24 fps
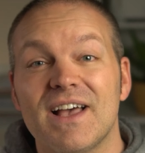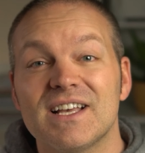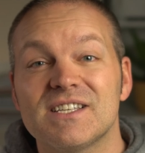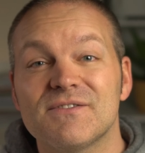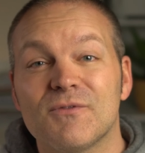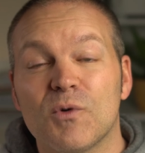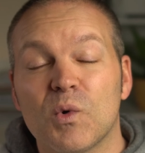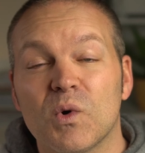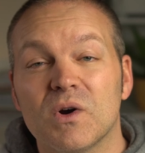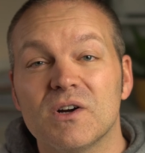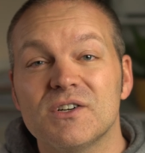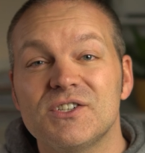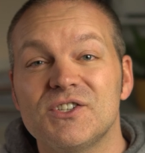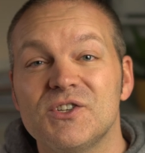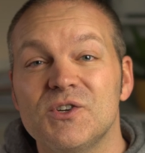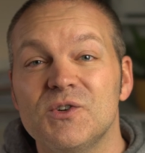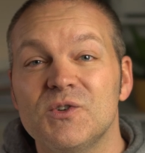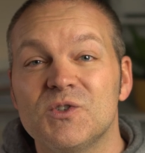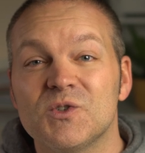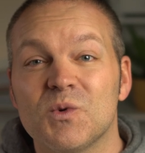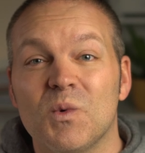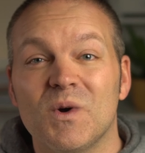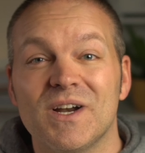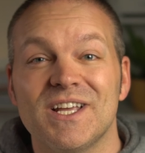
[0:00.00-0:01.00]
Fast forward
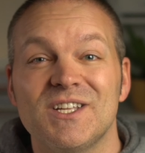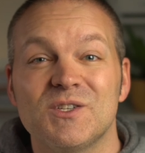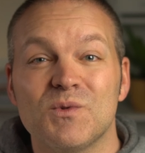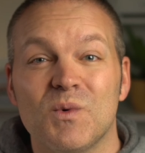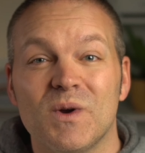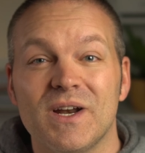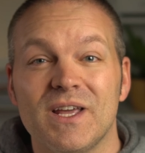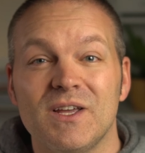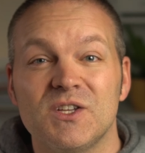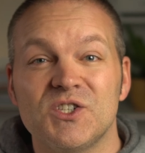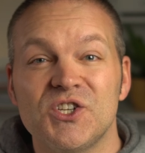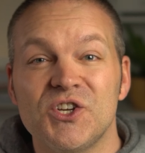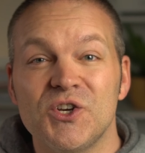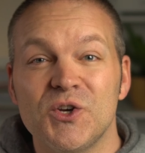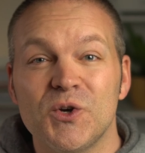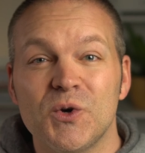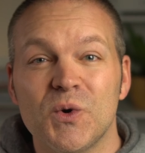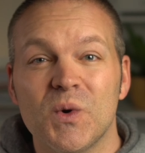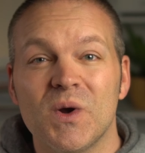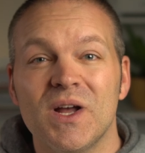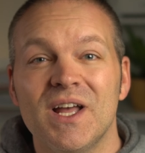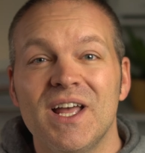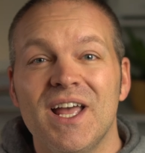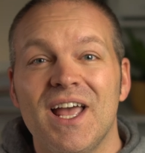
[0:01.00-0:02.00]
to
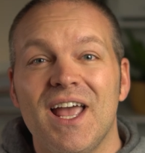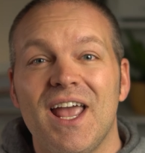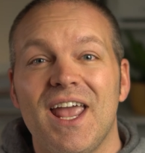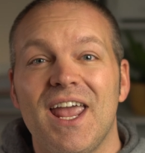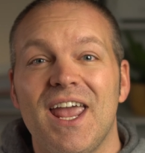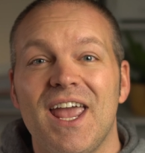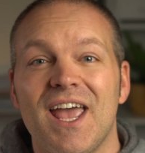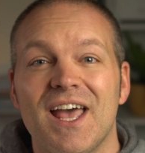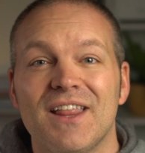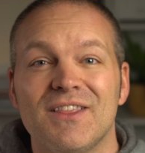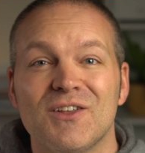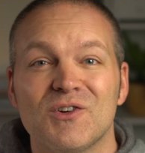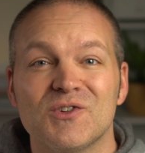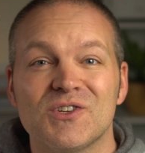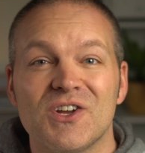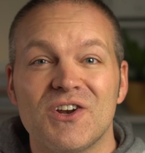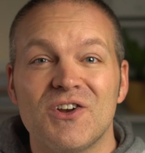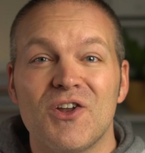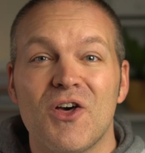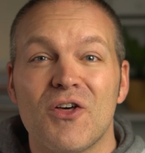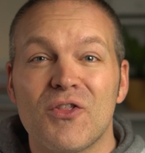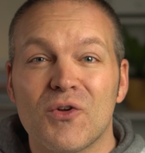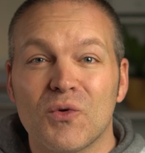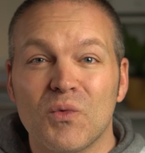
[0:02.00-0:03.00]
2022, and there's
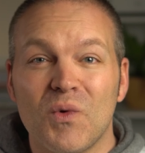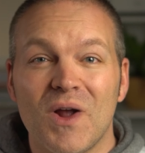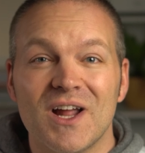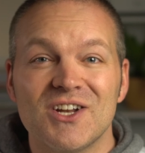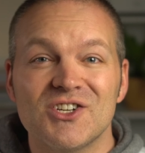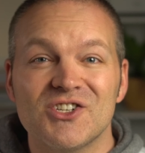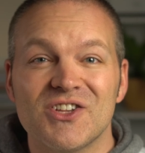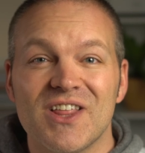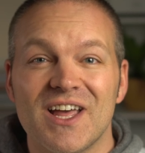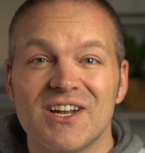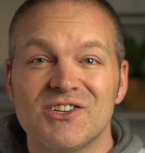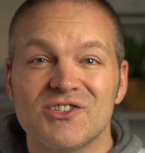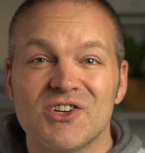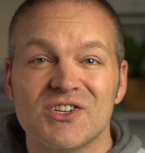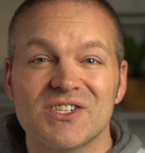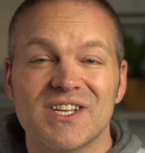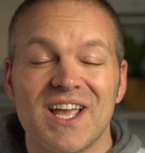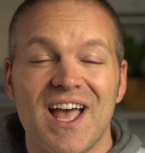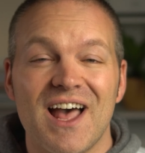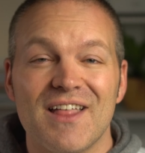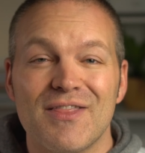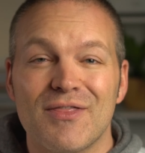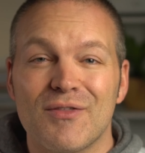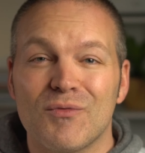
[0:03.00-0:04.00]
another wrench that just
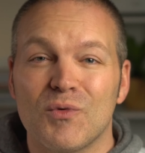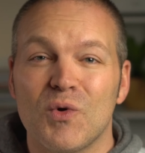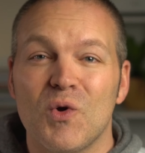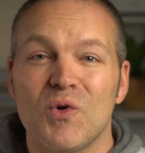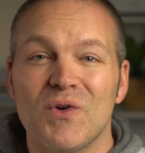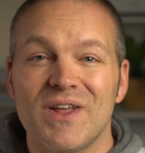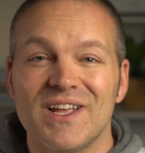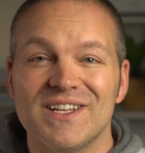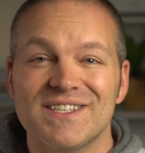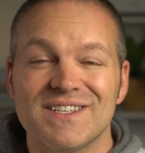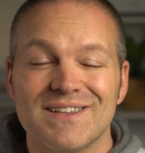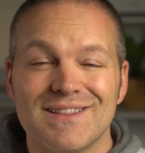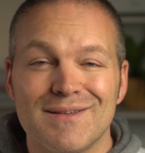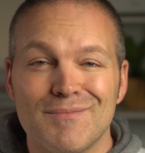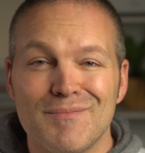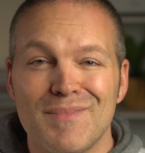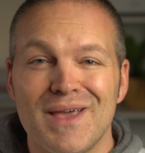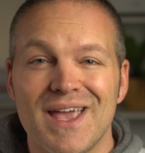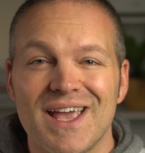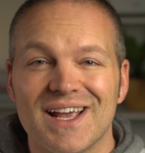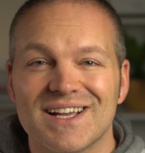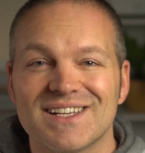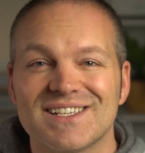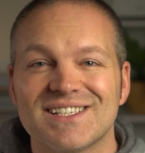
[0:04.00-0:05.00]
got thrown into the
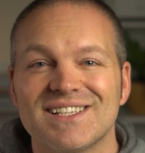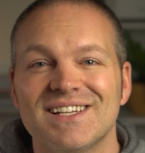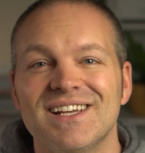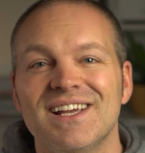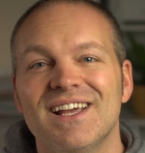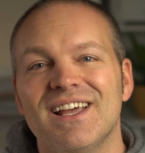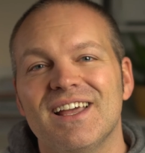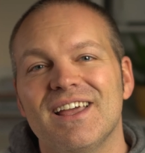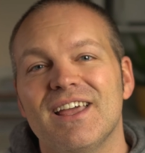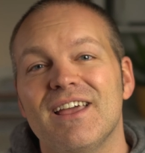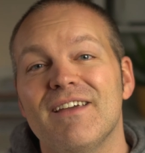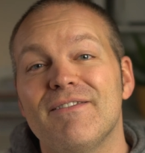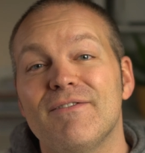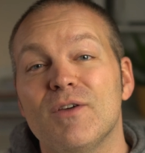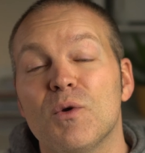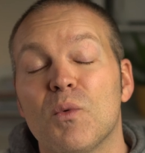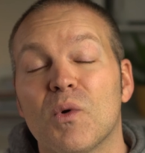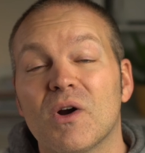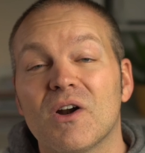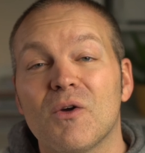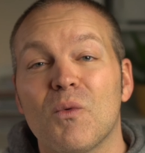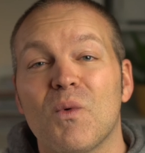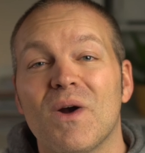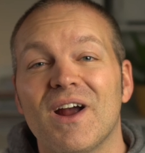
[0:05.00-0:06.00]
mix. If you
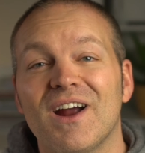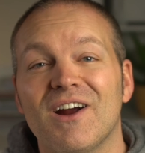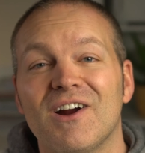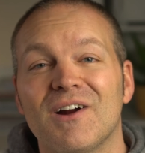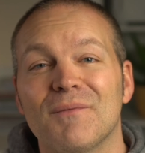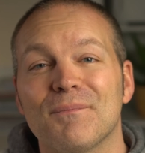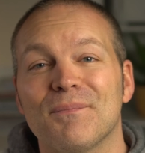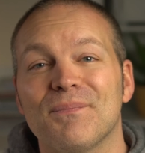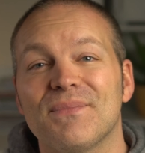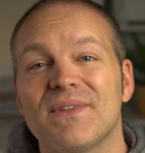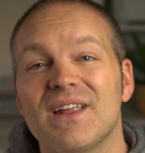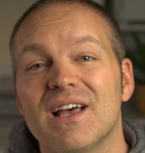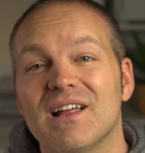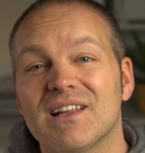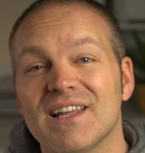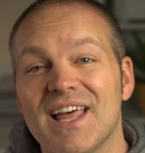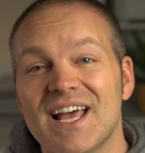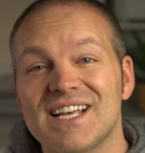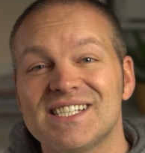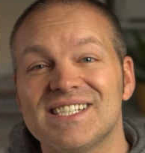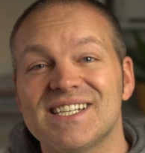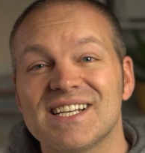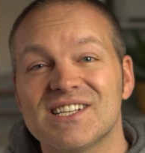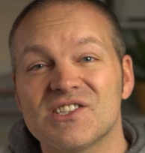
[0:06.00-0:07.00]
weren't aware,
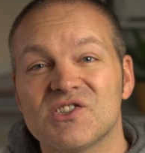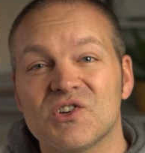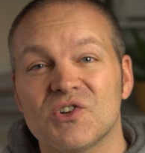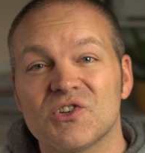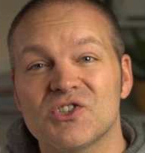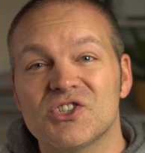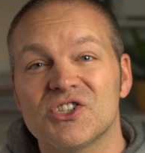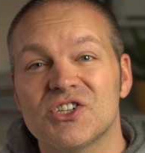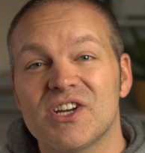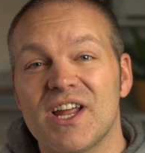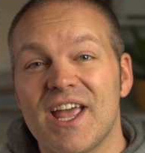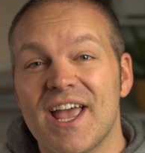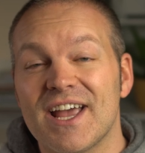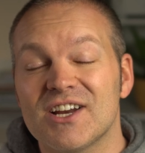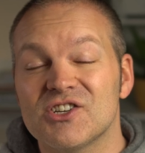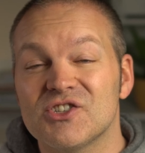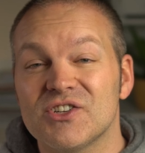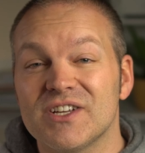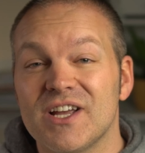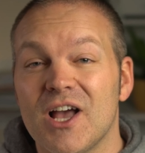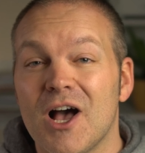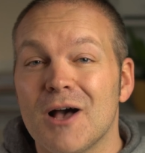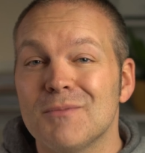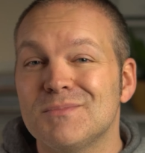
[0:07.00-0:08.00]
Elasticsearch
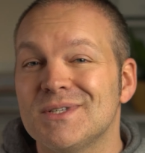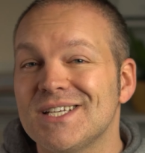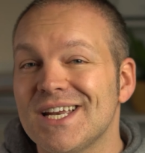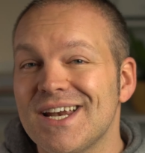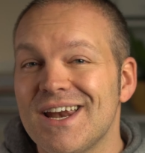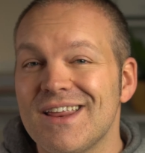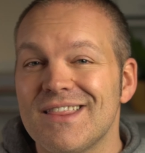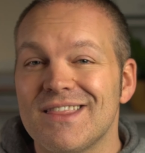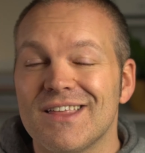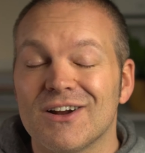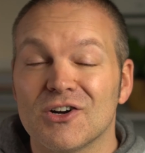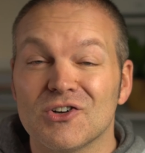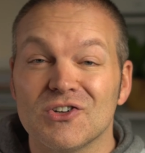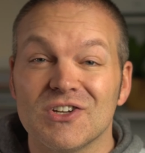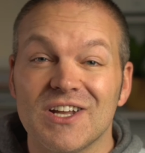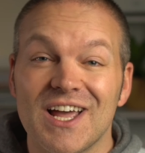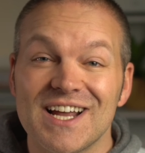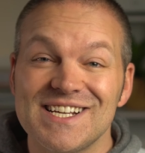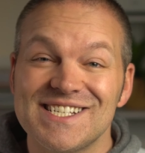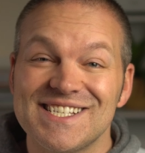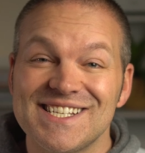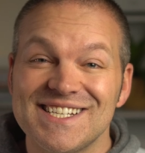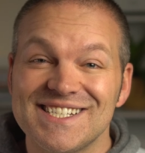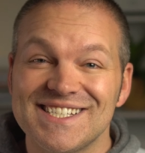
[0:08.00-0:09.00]
actually updated their
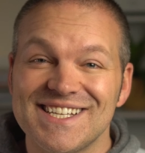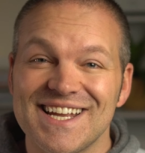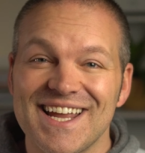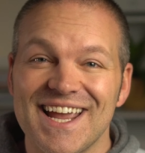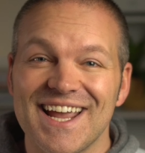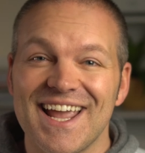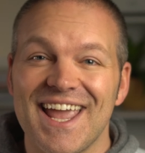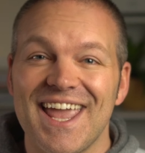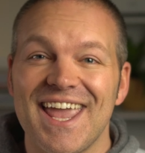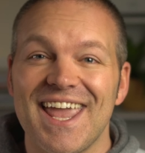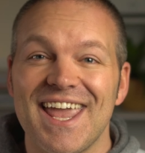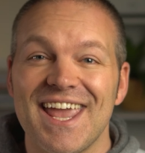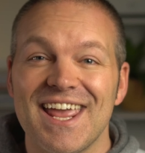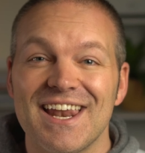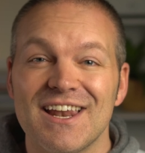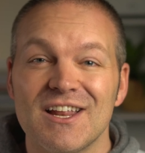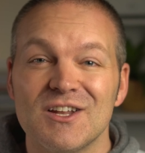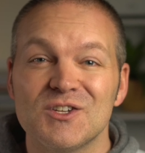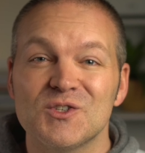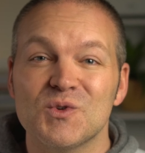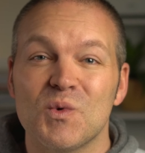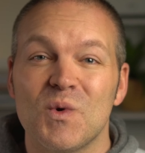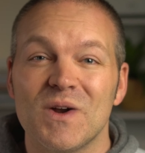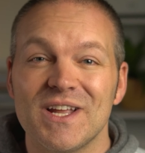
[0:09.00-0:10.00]
licensing in
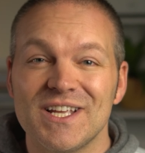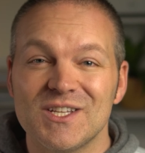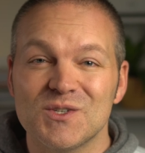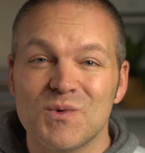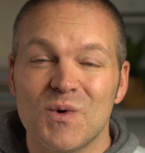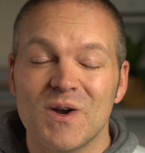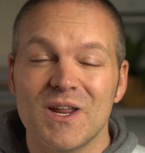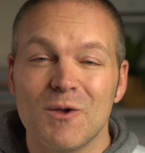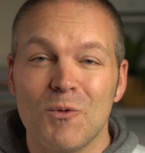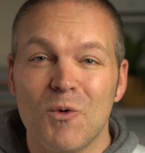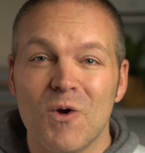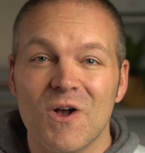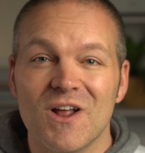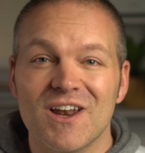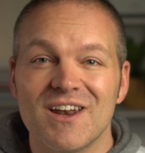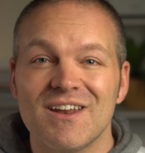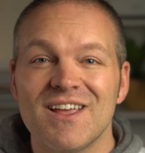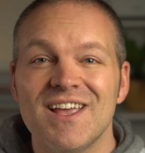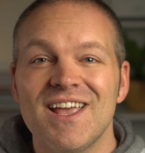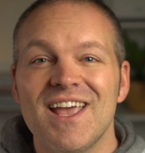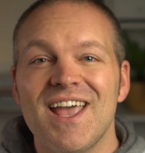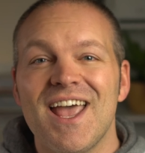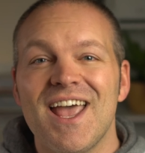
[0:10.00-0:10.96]
2021,